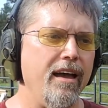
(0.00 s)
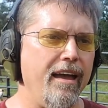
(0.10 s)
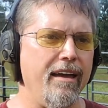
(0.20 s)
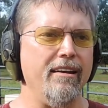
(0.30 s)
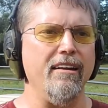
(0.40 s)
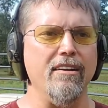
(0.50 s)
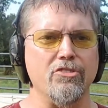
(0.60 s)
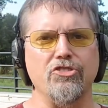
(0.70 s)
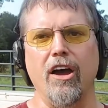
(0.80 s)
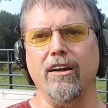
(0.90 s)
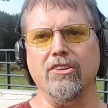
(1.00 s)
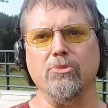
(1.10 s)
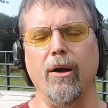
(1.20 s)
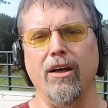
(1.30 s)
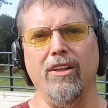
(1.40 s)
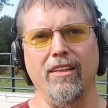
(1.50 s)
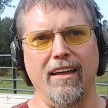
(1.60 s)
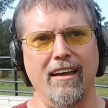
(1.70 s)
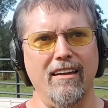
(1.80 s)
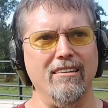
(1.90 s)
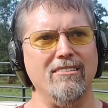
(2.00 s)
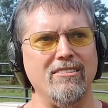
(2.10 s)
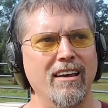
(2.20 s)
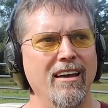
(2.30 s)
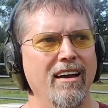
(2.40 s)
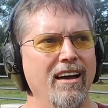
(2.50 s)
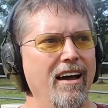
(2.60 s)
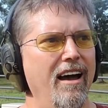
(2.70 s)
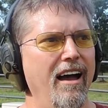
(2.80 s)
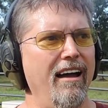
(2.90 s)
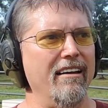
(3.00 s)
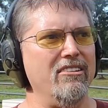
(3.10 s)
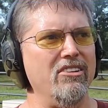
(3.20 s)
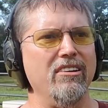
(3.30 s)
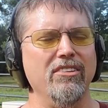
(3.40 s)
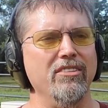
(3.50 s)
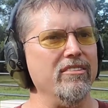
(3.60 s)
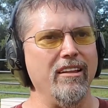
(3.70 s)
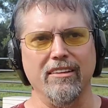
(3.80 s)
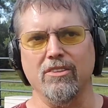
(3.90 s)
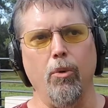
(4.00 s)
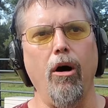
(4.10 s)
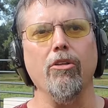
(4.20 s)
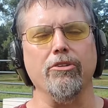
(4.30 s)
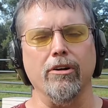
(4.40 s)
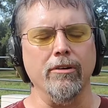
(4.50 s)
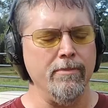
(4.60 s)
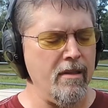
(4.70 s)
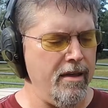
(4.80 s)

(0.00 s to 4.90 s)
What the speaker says: and I never shot it as well as I did like the Walther.